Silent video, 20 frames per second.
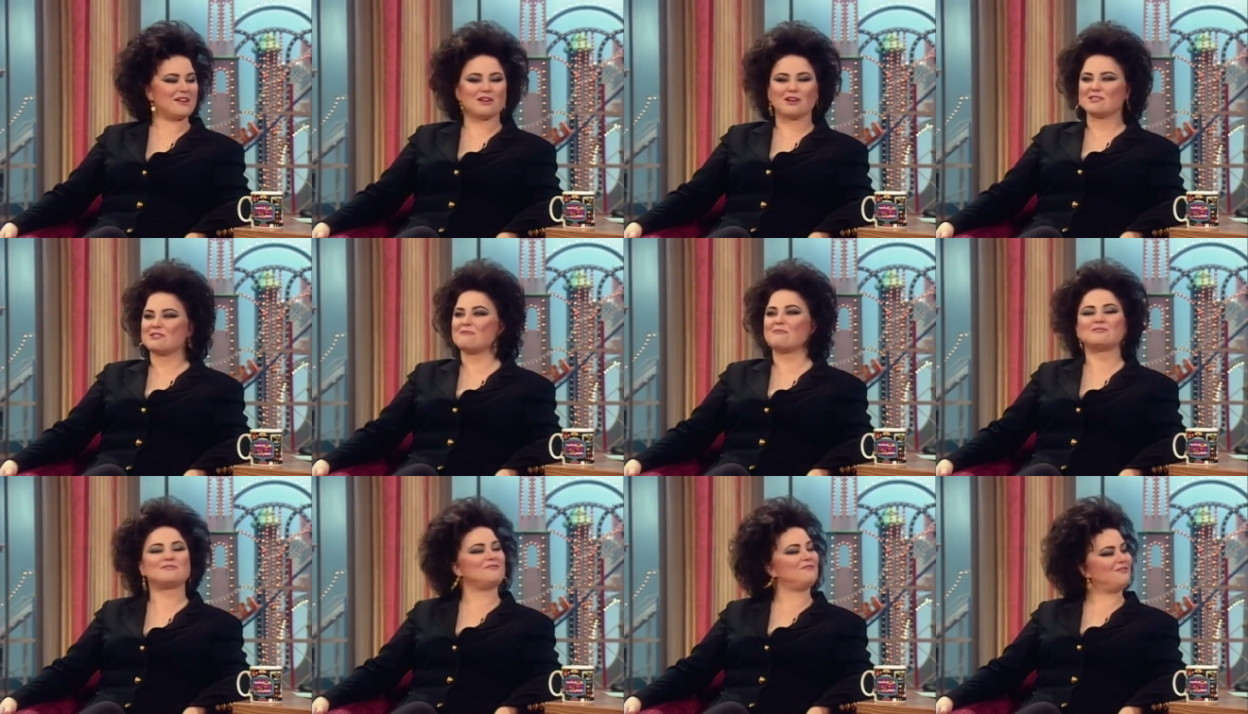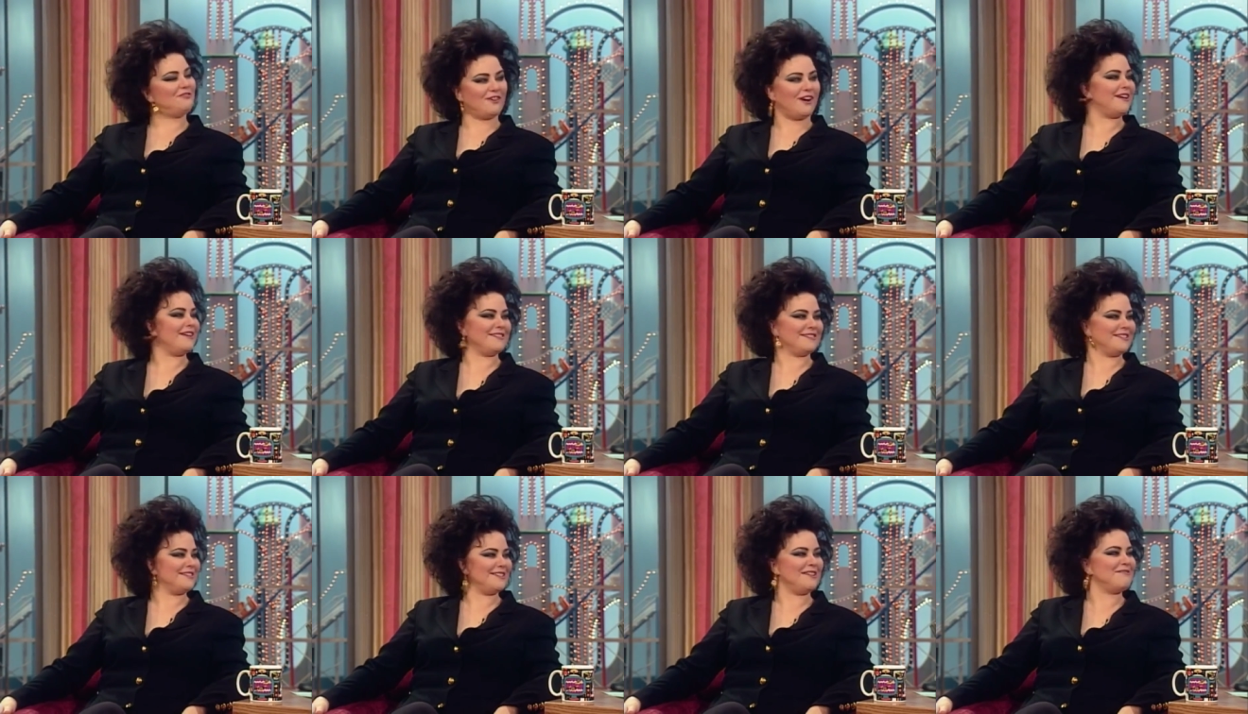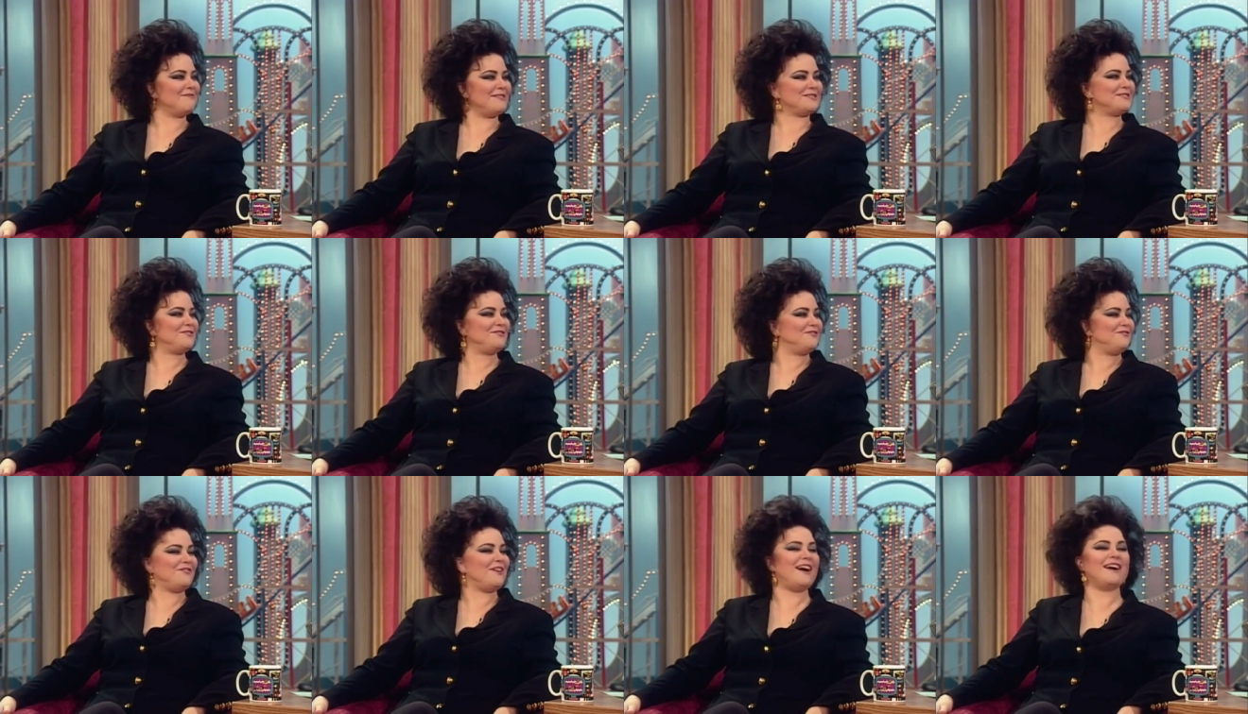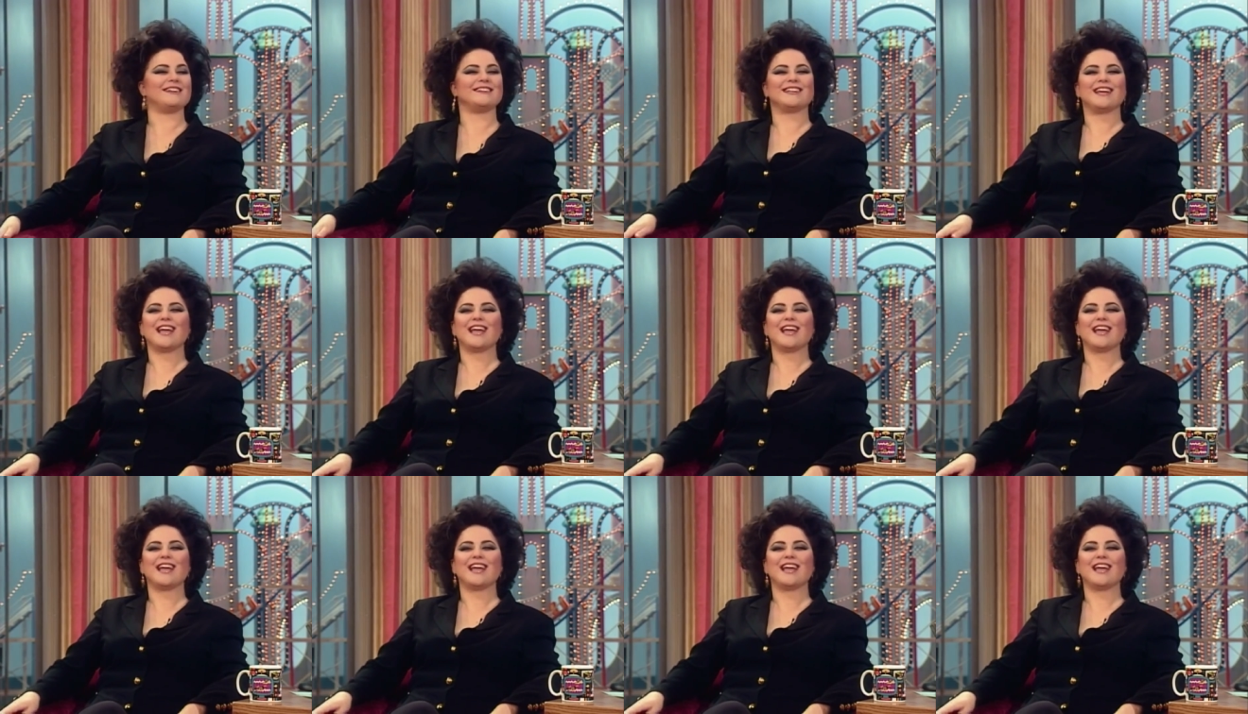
Because it was fun. It was fun.